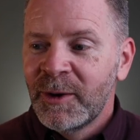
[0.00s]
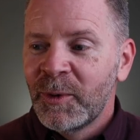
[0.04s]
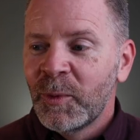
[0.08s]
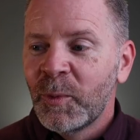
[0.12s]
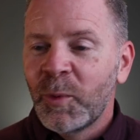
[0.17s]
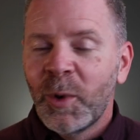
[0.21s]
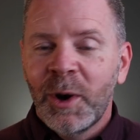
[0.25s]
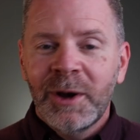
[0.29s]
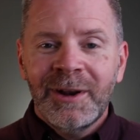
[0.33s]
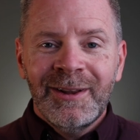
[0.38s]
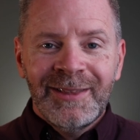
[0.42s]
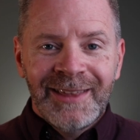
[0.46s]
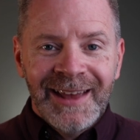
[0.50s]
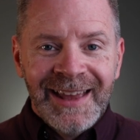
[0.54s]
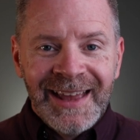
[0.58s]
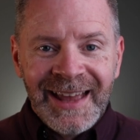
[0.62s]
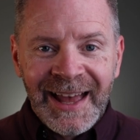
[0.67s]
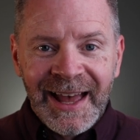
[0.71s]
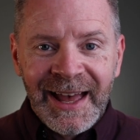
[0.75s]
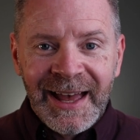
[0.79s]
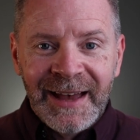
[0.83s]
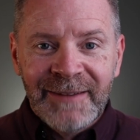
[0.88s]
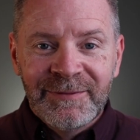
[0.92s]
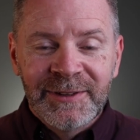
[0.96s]
What do they
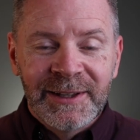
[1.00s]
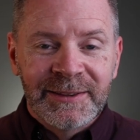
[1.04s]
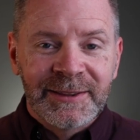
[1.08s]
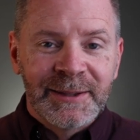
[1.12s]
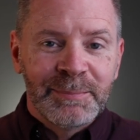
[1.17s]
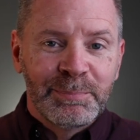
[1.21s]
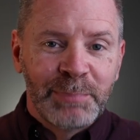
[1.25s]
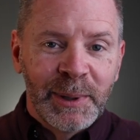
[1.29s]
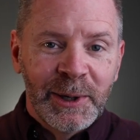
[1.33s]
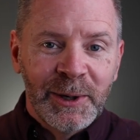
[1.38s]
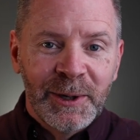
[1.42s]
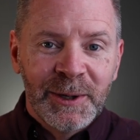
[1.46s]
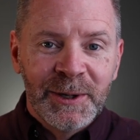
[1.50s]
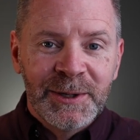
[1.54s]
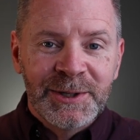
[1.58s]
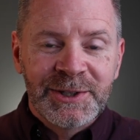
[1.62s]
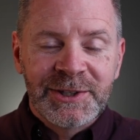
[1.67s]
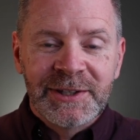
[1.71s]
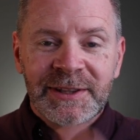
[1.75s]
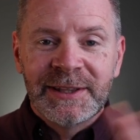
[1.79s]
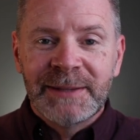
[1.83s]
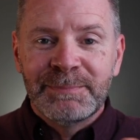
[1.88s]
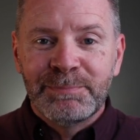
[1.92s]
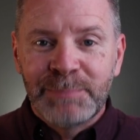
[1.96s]
have that the birds
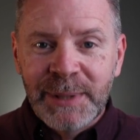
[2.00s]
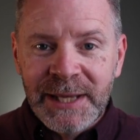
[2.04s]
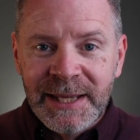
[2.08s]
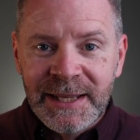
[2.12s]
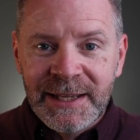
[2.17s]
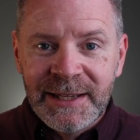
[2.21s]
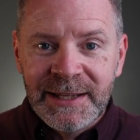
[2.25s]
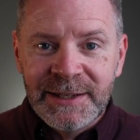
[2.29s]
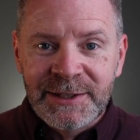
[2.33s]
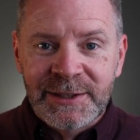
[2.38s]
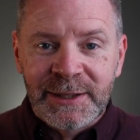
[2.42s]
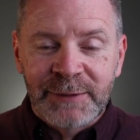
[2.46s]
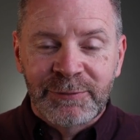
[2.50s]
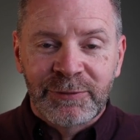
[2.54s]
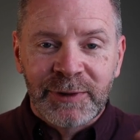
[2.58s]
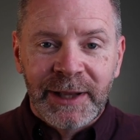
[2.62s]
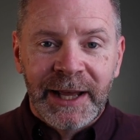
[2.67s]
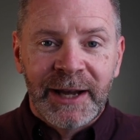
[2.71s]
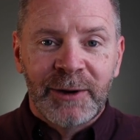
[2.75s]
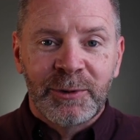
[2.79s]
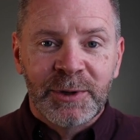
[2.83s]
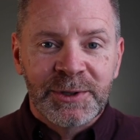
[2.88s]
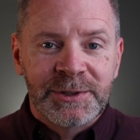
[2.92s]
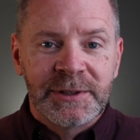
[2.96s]
and the bees, the
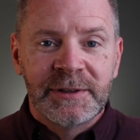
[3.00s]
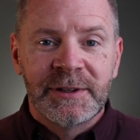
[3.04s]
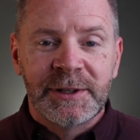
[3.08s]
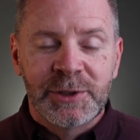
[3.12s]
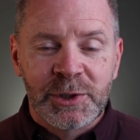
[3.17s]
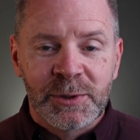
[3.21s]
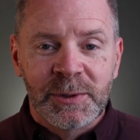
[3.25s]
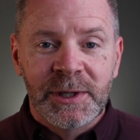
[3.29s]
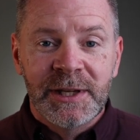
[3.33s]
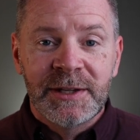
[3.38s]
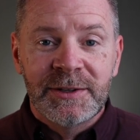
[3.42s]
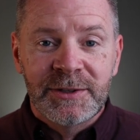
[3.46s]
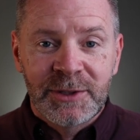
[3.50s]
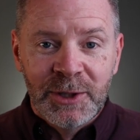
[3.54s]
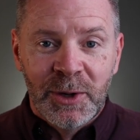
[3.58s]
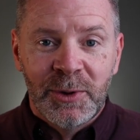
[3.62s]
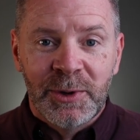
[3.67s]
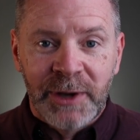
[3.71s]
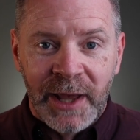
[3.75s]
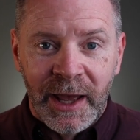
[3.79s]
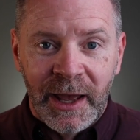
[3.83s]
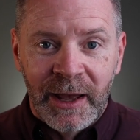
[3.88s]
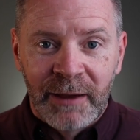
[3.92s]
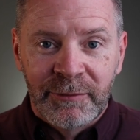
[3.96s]
flowers and the trees
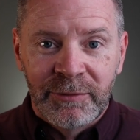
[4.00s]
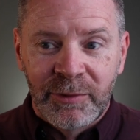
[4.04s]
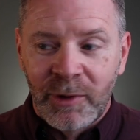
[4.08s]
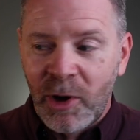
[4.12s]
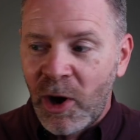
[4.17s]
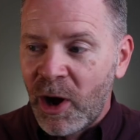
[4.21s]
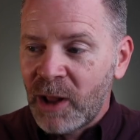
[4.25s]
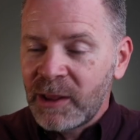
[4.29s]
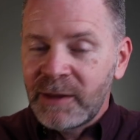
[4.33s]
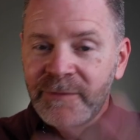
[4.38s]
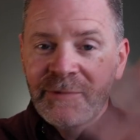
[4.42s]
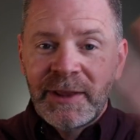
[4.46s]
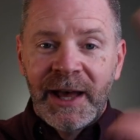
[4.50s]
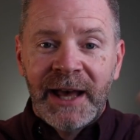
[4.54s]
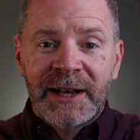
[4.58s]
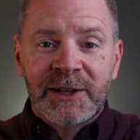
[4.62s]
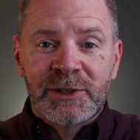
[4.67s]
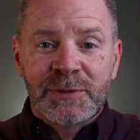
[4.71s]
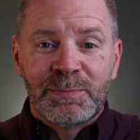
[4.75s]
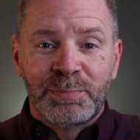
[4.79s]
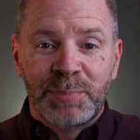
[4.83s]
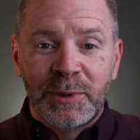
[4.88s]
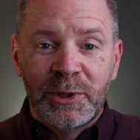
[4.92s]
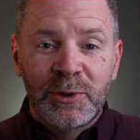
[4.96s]
don't have? All of that
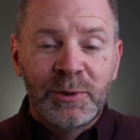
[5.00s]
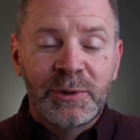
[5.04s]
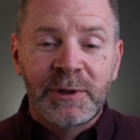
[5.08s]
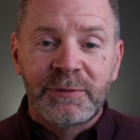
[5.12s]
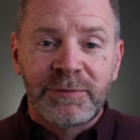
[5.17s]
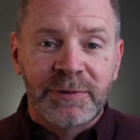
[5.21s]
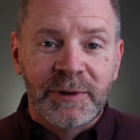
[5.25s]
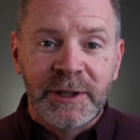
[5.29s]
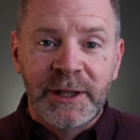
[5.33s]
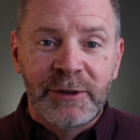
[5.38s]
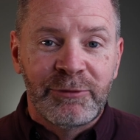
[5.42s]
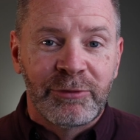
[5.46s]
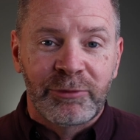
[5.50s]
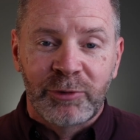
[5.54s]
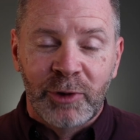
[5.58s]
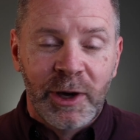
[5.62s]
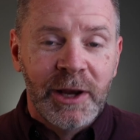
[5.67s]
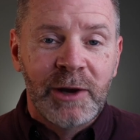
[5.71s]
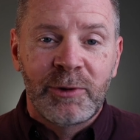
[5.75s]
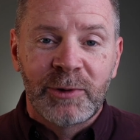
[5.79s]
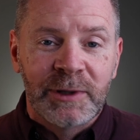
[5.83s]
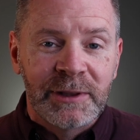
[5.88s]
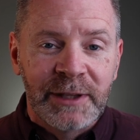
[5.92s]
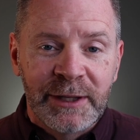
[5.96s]
is beautifully,
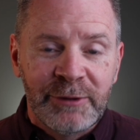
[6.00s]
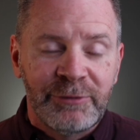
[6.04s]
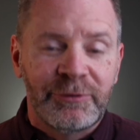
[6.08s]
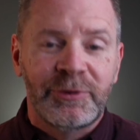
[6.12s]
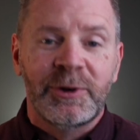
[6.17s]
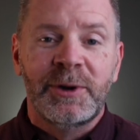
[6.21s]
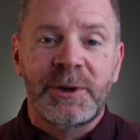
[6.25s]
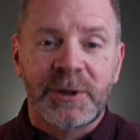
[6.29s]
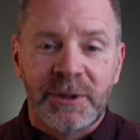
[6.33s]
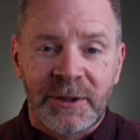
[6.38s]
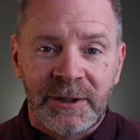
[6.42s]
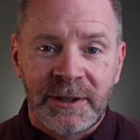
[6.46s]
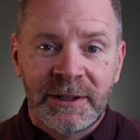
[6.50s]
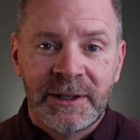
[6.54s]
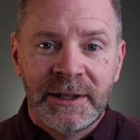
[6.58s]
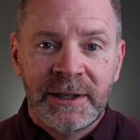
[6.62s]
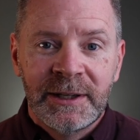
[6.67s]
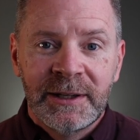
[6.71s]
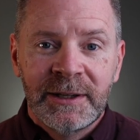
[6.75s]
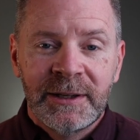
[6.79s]
fragrantly fertile.